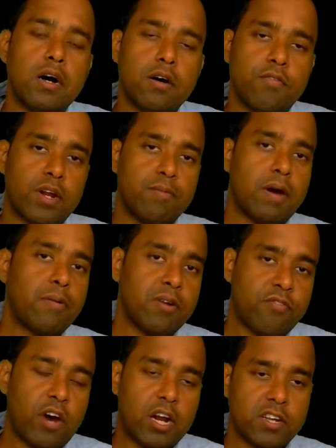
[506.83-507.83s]
frame of
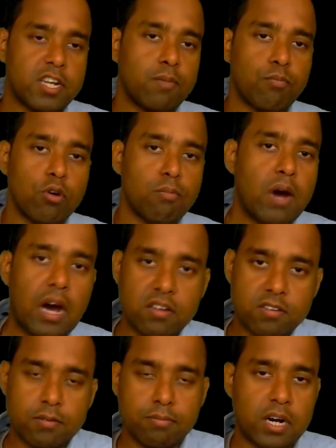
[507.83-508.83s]
reference, for example
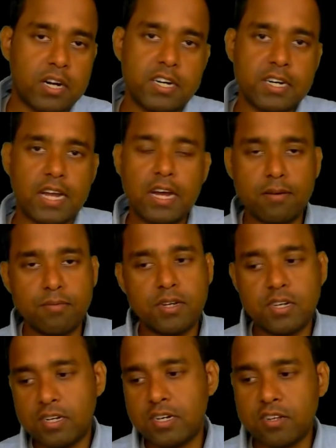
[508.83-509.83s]
mass, but it can
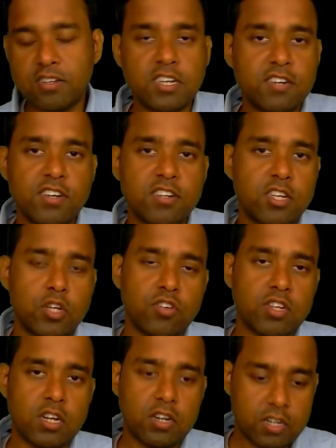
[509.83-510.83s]
be in a given situation.